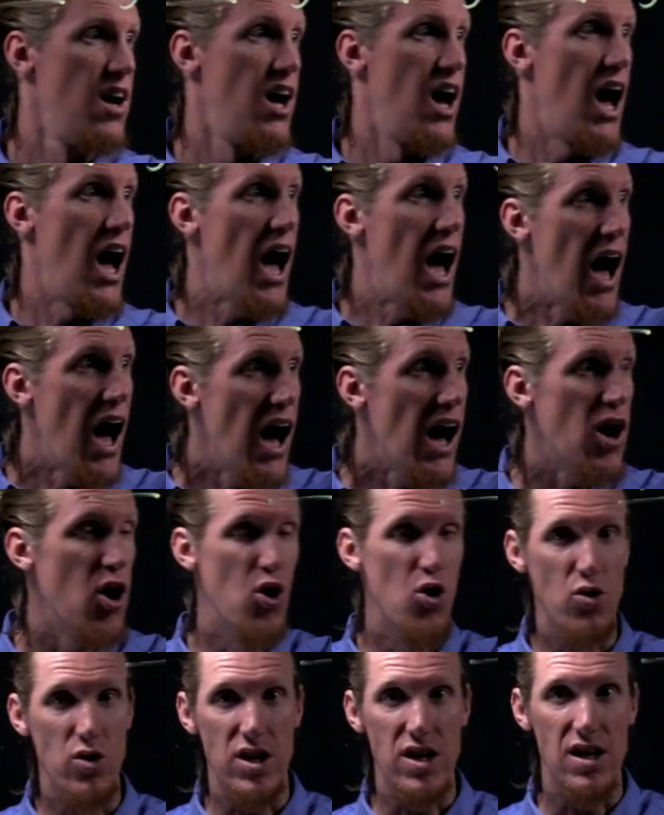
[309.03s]

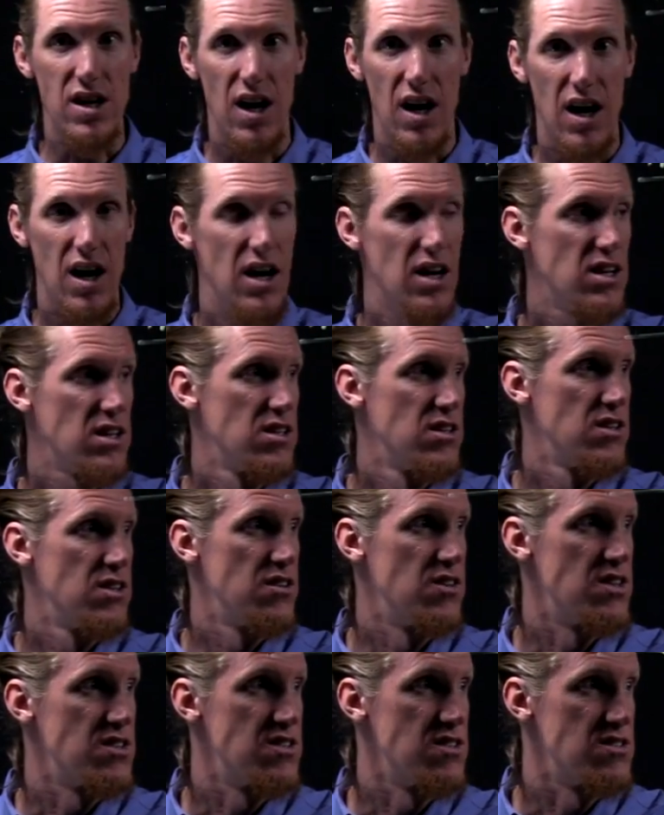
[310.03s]
Ha-onia,
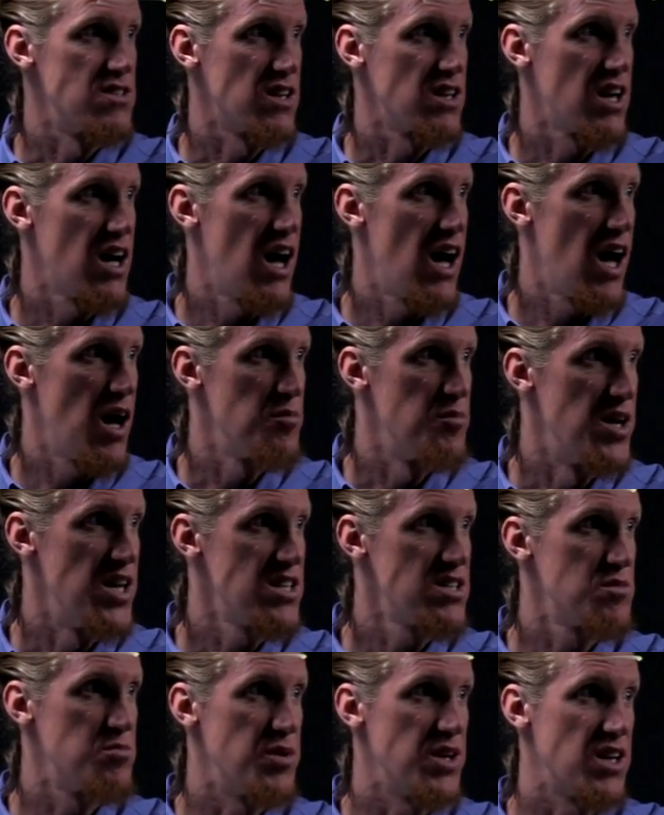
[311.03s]
this is a
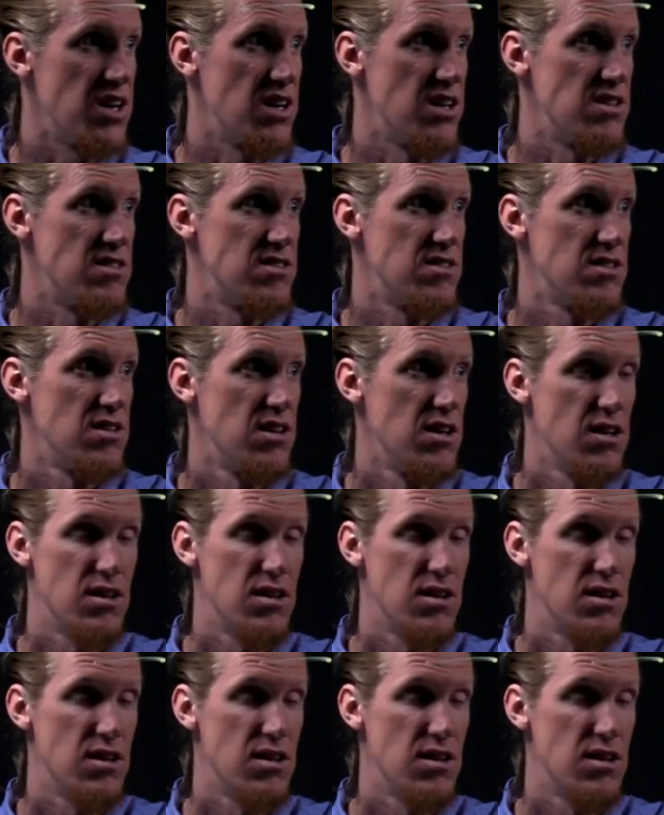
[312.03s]
comet because